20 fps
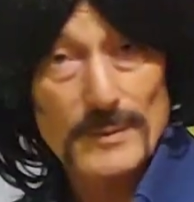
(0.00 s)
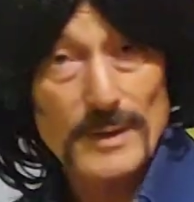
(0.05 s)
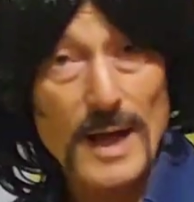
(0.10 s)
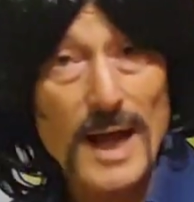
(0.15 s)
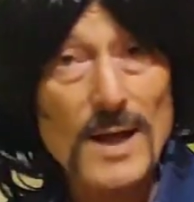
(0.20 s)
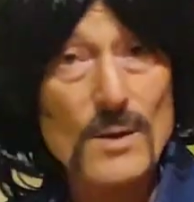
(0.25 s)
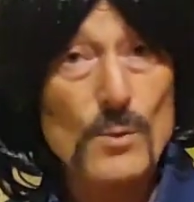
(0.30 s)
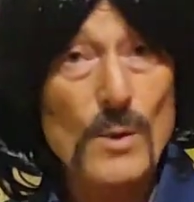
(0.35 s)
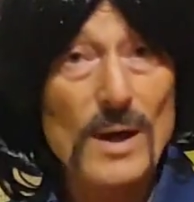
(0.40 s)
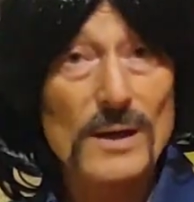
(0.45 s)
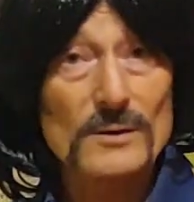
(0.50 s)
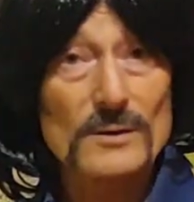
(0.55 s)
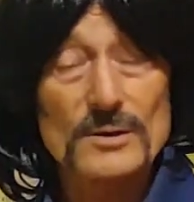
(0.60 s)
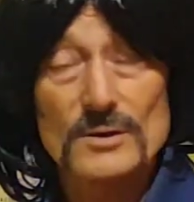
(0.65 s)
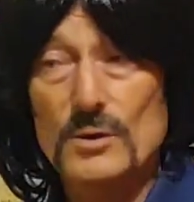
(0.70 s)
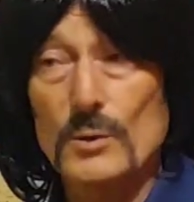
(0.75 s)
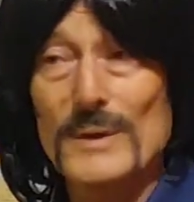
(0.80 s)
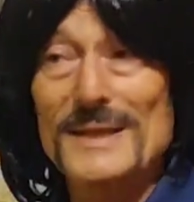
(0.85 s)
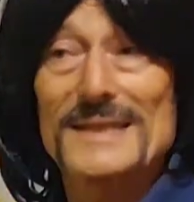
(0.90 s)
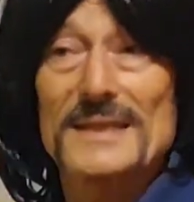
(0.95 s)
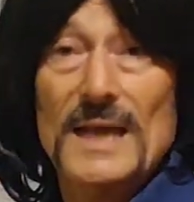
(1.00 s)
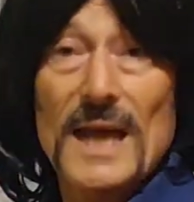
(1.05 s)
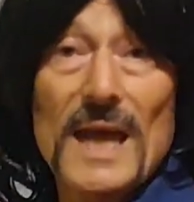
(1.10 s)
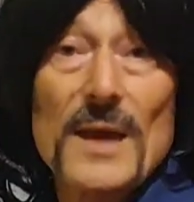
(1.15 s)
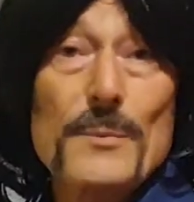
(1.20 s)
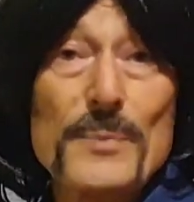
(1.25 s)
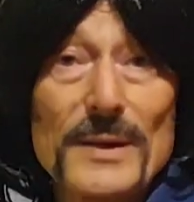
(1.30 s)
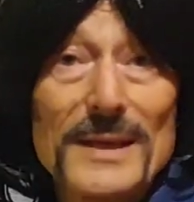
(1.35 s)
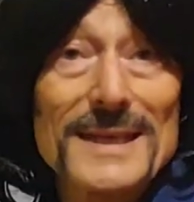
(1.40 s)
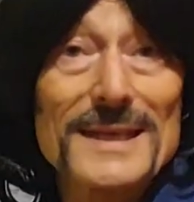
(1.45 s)
I want to
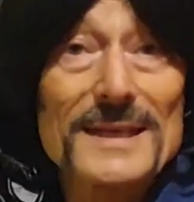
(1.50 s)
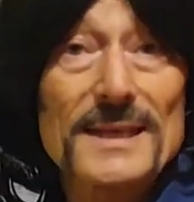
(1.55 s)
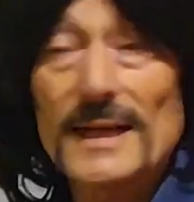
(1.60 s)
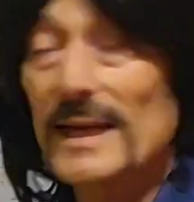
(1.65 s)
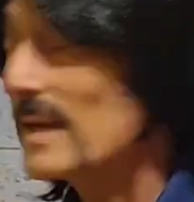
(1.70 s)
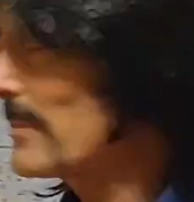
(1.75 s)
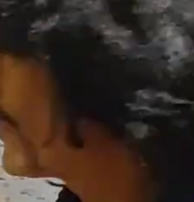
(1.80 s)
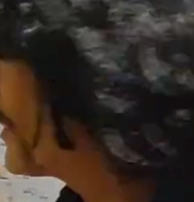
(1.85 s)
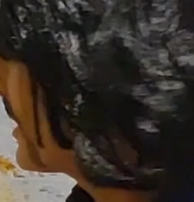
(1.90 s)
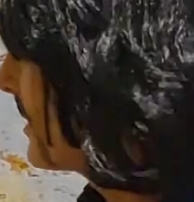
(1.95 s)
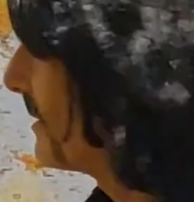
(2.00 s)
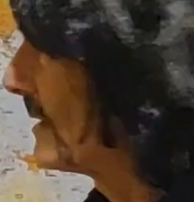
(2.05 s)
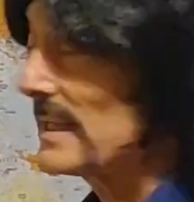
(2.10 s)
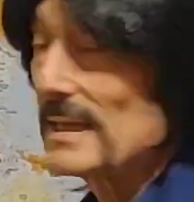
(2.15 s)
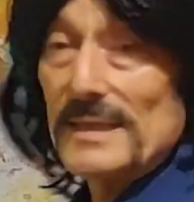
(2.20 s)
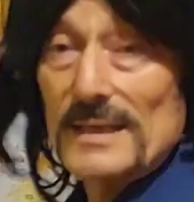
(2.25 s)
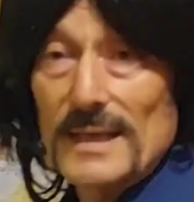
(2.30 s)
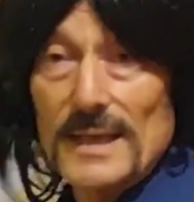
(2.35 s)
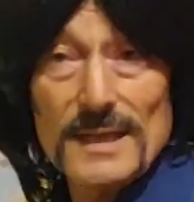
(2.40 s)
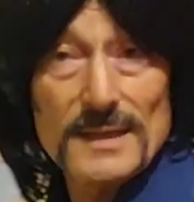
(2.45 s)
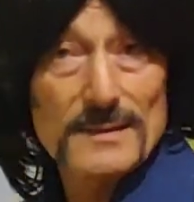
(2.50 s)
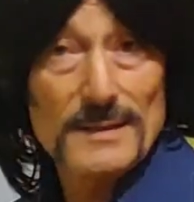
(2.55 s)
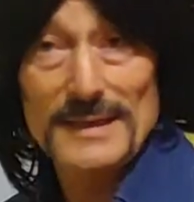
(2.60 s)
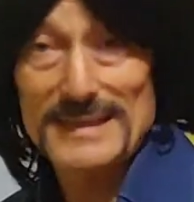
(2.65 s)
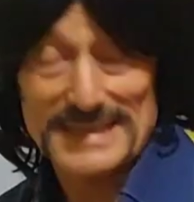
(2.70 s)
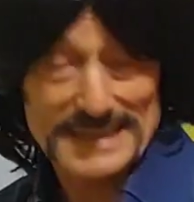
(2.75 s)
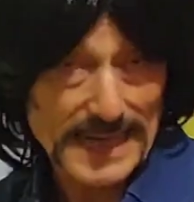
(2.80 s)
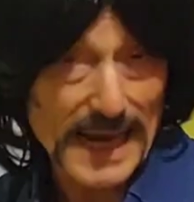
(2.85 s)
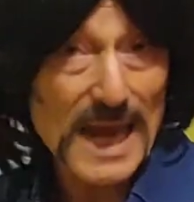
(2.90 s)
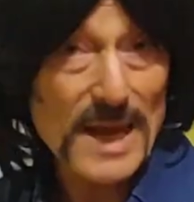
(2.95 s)
escape Italy,
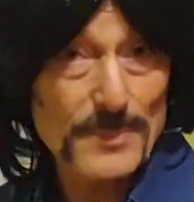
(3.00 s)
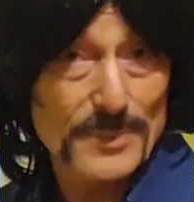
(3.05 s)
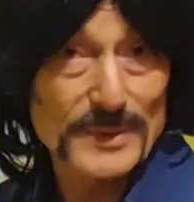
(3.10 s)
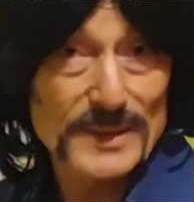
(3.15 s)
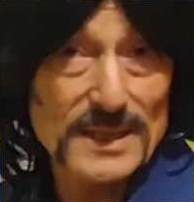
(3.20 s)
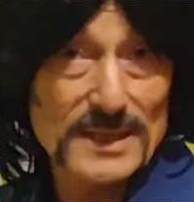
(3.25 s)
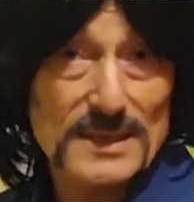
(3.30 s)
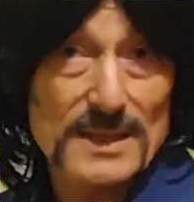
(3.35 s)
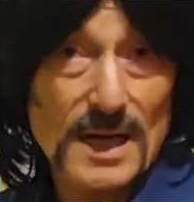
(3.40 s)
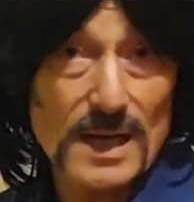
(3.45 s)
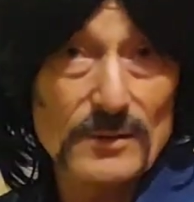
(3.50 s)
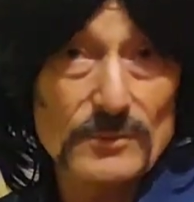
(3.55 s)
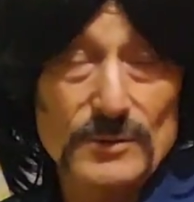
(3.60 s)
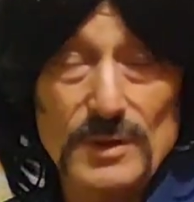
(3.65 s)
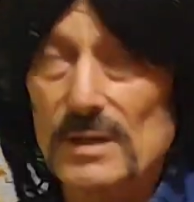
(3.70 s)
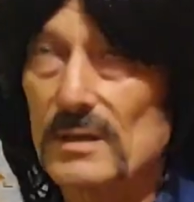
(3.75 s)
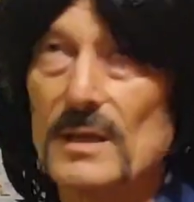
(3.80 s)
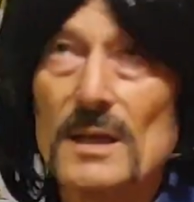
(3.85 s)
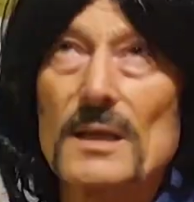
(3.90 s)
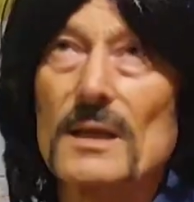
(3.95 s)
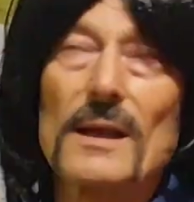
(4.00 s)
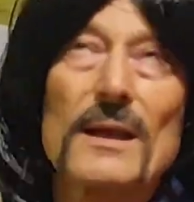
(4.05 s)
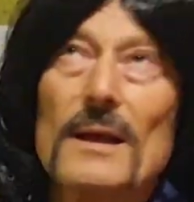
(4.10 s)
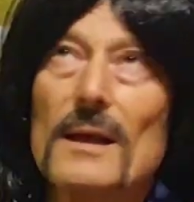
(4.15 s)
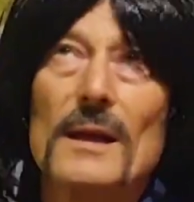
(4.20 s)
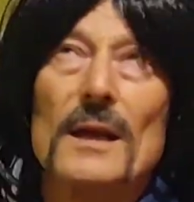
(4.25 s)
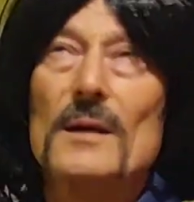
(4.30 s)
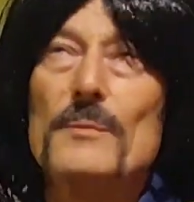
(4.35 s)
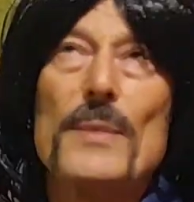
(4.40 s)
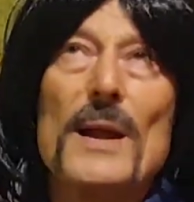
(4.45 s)
escape this country.
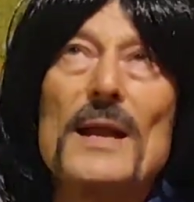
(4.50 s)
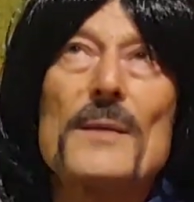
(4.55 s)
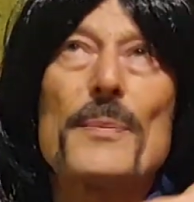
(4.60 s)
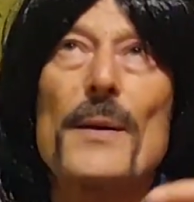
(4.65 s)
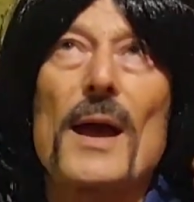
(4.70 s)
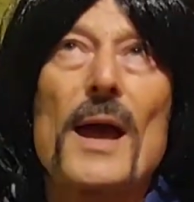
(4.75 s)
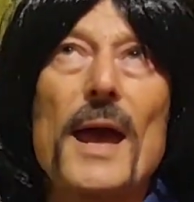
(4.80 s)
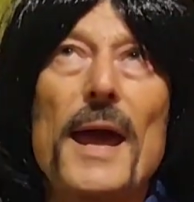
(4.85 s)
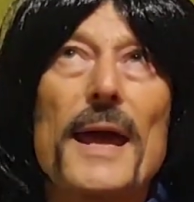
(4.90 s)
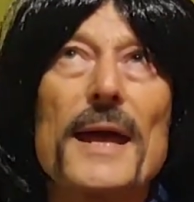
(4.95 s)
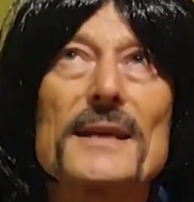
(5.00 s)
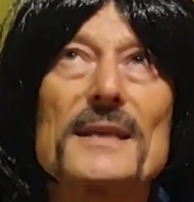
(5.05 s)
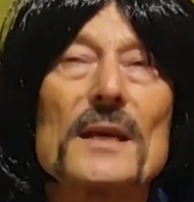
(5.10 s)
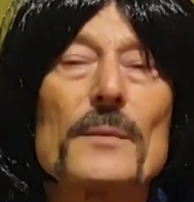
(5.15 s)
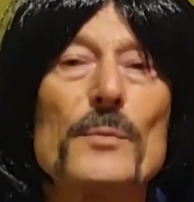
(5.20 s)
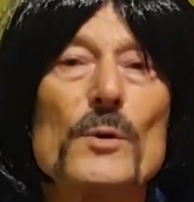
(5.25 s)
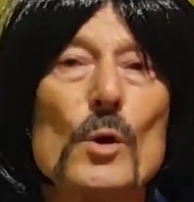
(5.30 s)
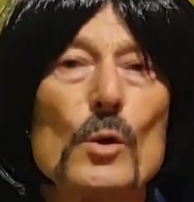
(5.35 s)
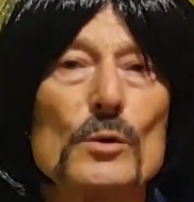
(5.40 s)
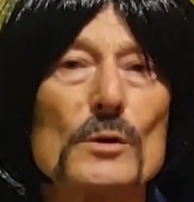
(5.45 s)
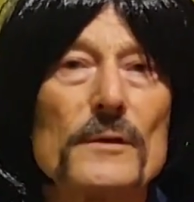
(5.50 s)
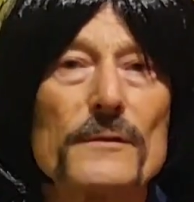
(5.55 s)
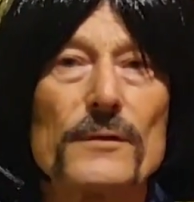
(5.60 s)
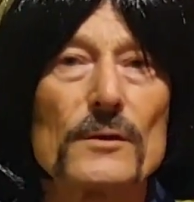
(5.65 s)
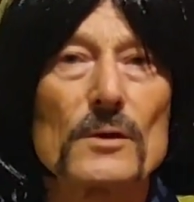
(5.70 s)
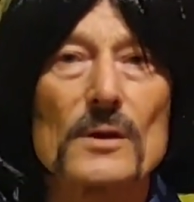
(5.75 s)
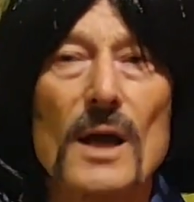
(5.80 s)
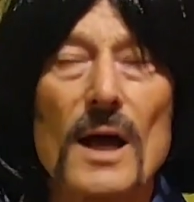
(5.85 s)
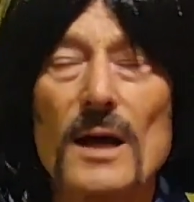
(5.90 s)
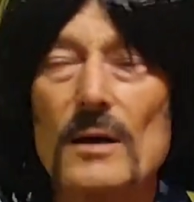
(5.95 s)
Il bel paese,
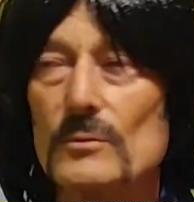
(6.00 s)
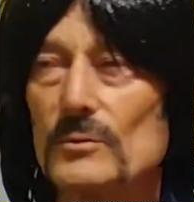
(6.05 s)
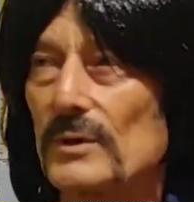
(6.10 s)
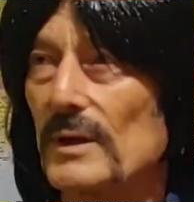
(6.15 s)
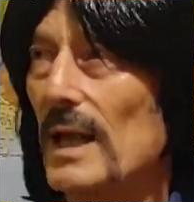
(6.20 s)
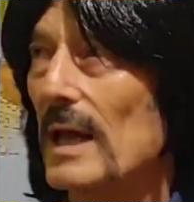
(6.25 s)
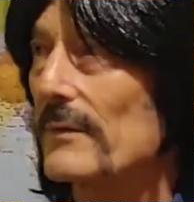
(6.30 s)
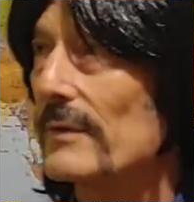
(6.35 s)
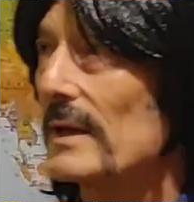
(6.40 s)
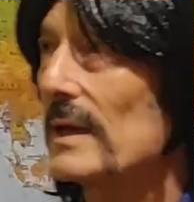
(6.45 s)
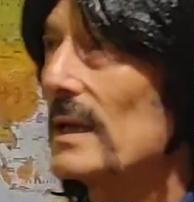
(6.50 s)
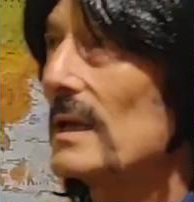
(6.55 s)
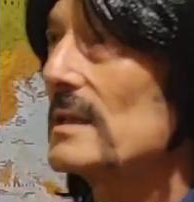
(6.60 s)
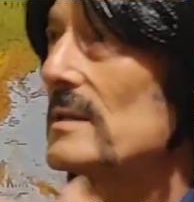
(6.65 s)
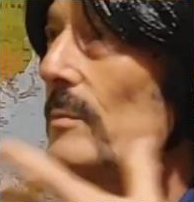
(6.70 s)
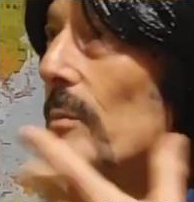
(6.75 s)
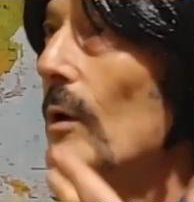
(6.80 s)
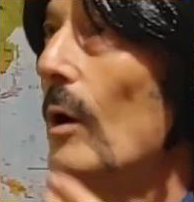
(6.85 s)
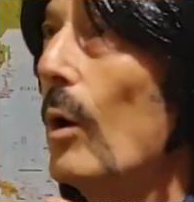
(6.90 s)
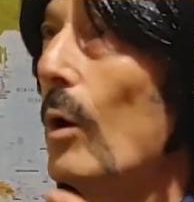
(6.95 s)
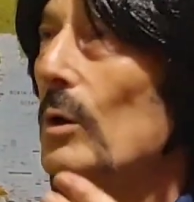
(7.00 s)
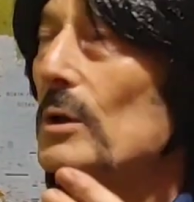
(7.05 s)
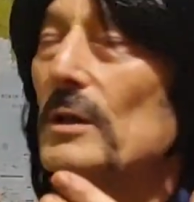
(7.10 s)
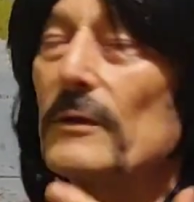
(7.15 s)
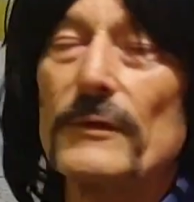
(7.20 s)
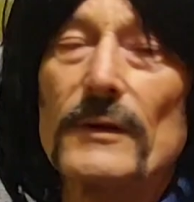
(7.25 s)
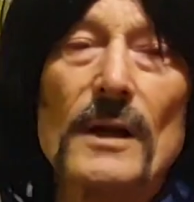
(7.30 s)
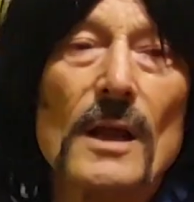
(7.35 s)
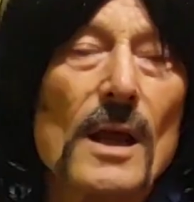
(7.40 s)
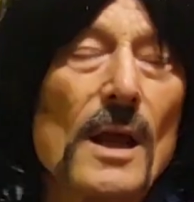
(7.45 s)
beautiful country, everything is
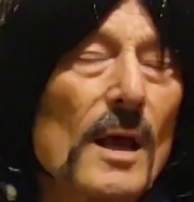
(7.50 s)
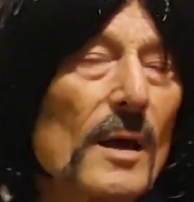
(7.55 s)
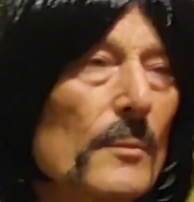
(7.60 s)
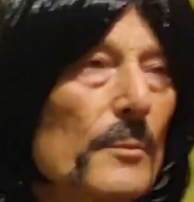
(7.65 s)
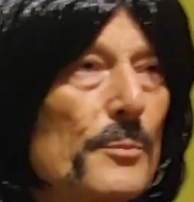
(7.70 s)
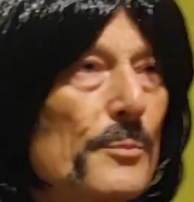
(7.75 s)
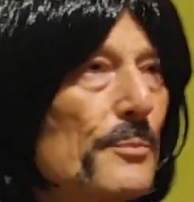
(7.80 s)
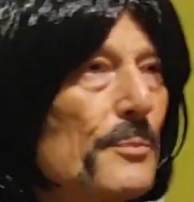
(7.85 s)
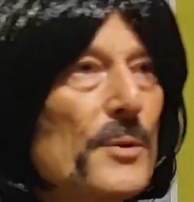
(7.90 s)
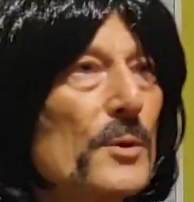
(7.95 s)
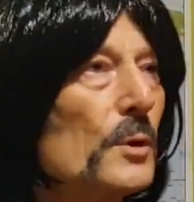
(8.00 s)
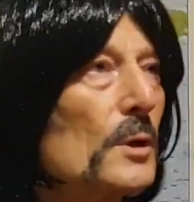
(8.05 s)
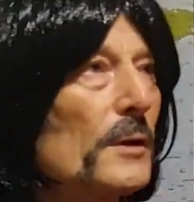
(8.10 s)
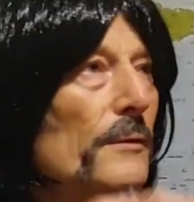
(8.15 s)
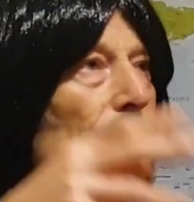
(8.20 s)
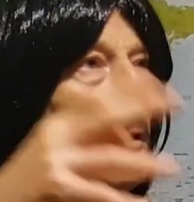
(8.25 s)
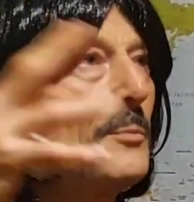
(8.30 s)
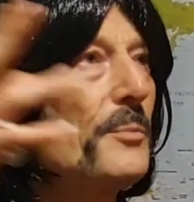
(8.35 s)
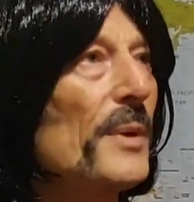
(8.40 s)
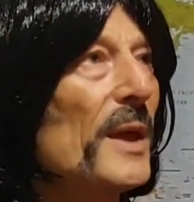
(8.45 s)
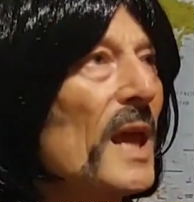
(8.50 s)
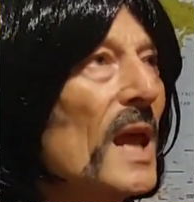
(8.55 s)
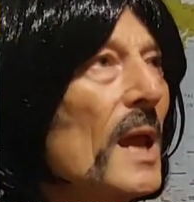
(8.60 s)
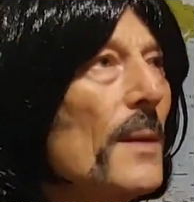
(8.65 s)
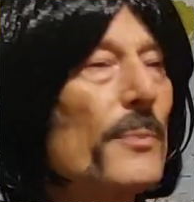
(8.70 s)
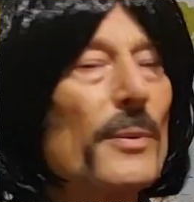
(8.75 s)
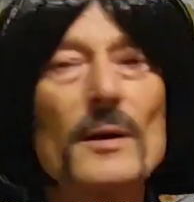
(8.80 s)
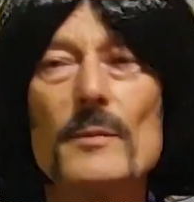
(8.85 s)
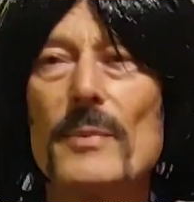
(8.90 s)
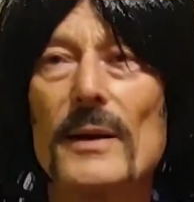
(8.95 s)
beautiful, beautiful
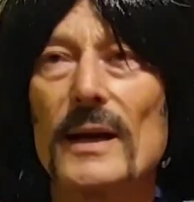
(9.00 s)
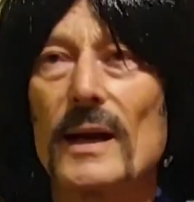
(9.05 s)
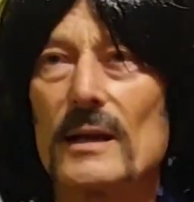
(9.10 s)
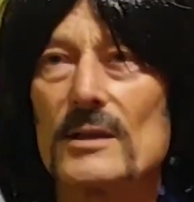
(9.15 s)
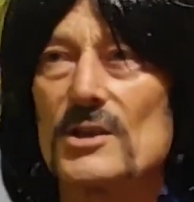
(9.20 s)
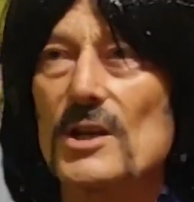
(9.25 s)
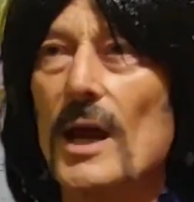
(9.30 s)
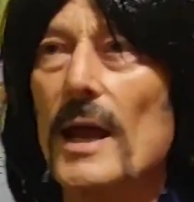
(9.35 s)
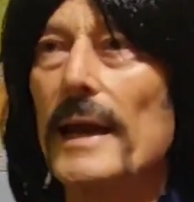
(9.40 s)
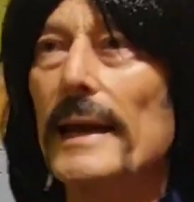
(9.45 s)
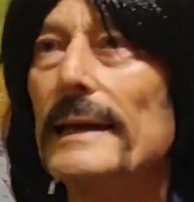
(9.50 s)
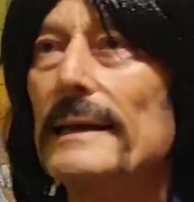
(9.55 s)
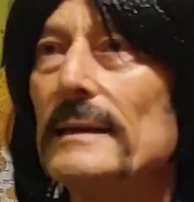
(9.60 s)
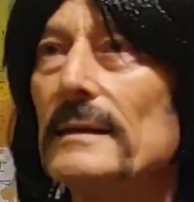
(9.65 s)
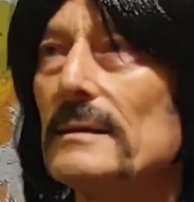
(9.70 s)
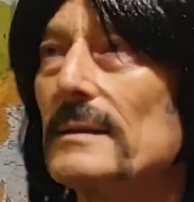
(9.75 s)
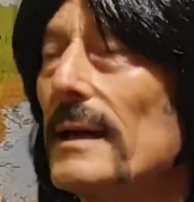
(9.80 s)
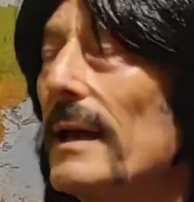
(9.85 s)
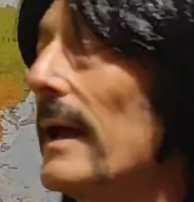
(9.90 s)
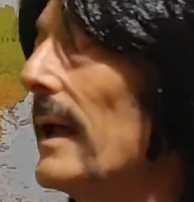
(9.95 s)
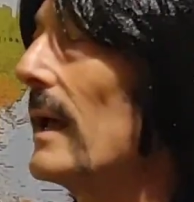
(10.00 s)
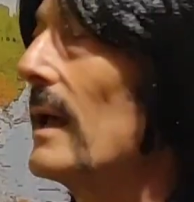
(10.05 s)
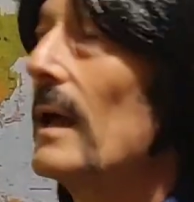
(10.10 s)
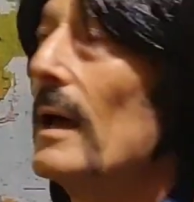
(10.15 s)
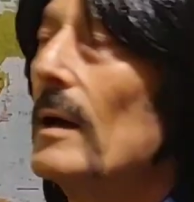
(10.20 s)
people, bella gente,